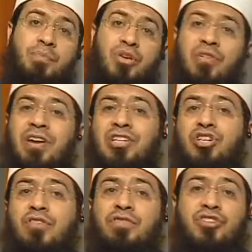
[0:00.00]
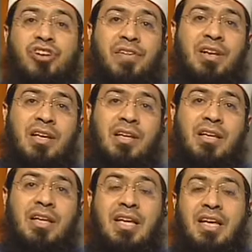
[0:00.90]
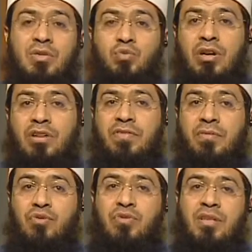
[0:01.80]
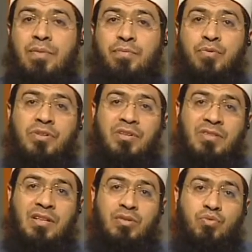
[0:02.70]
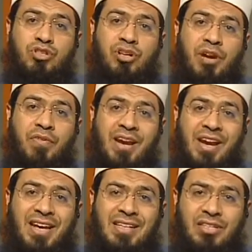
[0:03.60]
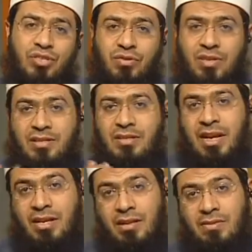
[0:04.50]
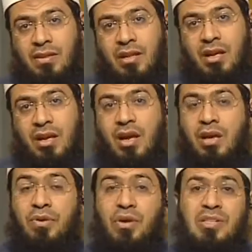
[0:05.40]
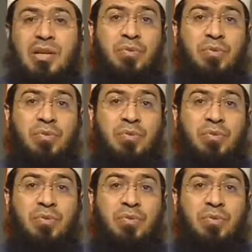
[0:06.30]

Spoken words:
Purity of charity is one of the most important things which are related to this hadith. Because a